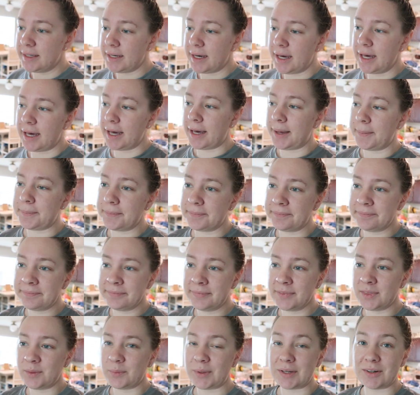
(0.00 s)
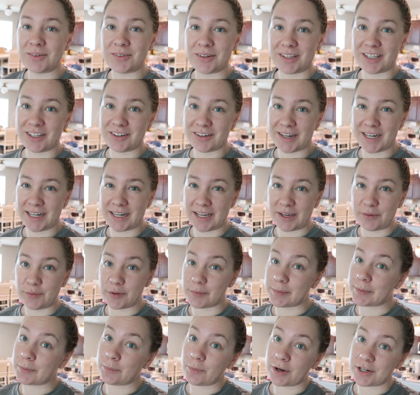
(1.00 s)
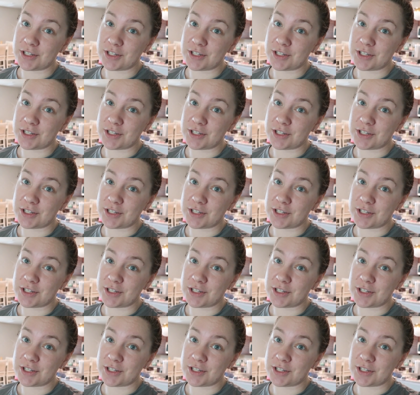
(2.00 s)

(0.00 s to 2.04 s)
Um, we had a really great night. We've been